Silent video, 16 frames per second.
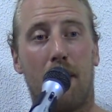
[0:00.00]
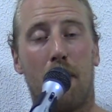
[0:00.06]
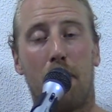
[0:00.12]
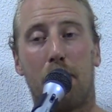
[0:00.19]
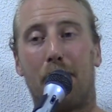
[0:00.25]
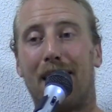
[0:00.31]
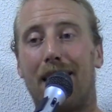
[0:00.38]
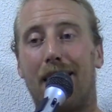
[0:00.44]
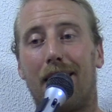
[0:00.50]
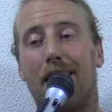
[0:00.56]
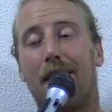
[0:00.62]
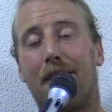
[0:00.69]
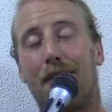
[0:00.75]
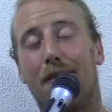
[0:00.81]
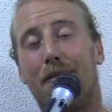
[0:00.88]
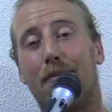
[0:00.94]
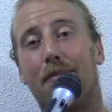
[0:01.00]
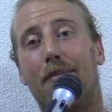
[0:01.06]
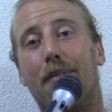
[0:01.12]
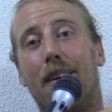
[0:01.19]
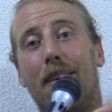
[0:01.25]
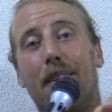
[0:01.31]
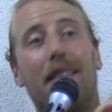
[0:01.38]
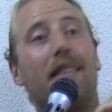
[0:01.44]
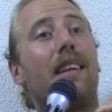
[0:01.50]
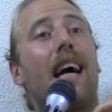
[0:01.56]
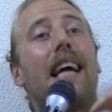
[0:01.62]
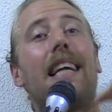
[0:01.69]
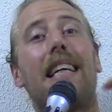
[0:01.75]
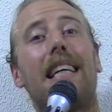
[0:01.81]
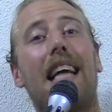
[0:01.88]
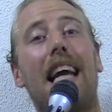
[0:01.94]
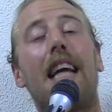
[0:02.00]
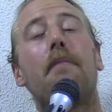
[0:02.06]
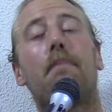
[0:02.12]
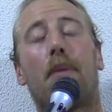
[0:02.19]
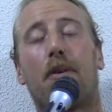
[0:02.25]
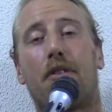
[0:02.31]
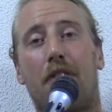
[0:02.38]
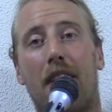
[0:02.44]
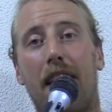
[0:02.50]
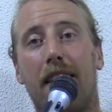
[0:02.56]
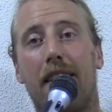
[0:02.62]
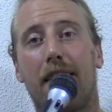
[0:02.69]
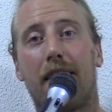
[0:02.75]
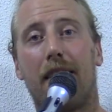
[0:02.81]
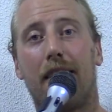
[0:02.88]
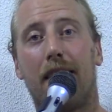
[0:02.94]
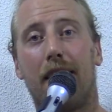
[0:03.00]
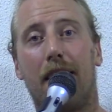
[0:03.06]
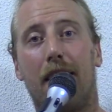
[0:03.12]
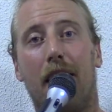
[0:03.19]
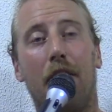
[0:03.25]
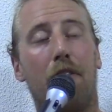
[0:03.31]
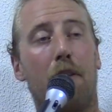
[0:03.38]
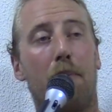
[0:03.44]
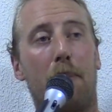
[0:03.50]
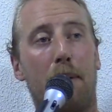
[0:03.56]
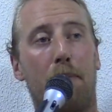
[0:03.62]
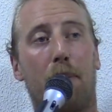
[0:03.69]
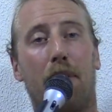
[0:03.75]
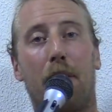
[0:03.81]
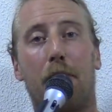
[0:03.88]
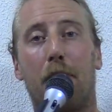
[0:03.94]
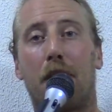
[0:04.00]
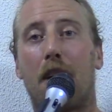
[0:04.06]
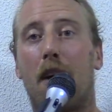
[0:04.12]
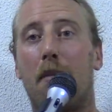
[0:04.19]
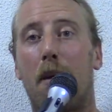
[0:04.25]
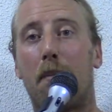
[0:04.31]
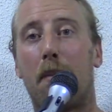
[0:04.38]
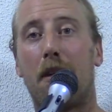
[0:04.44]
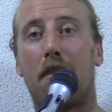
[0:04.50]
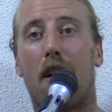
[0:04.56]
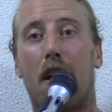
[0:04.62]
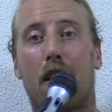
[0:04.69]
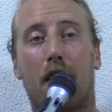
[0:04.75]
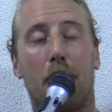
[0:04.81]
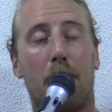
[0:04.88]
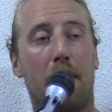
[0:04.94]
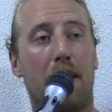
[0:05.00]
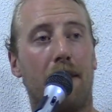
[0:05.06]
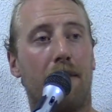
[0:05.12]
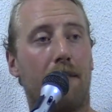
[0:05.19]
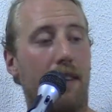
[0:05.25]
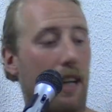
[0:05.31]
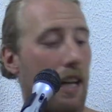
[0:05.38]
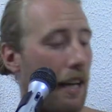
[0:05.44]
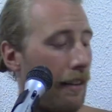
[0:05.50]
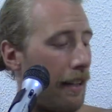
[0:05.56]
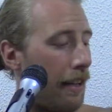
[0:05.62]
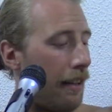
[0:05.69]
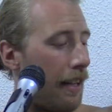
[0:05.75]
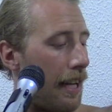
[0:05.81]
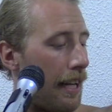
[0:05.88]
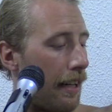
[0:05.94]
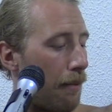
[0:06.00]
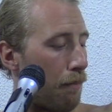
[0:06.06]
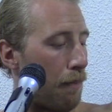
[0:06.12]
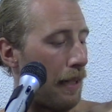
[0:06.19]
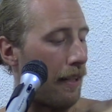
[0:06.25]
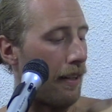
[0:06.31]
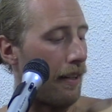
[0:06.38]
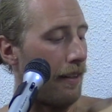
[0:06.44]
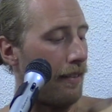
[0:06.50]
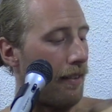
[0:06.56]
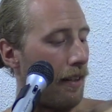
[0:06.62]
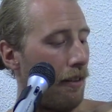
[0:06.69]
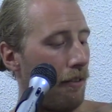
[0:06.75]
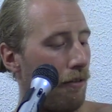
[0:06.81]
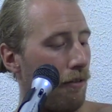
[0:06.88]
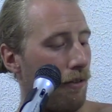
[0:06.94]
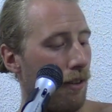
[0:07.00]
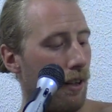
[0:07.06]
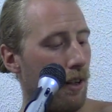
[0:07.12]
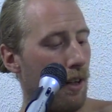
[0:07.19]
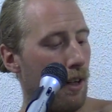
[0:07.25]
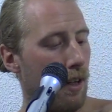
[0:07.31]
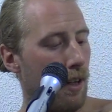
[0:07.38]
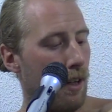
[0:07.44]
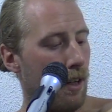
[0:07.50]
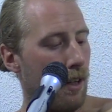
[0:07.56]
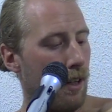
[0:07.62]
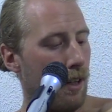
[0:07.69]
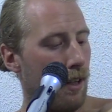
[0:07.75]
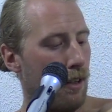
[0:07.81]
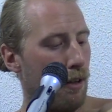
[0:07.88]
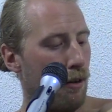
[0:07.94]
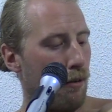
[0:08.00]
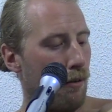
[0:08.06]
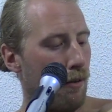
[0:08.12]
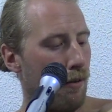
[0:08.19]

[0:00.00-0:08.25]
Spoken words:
But 98% of the people that would come up and talk to me, and then like because of, you know,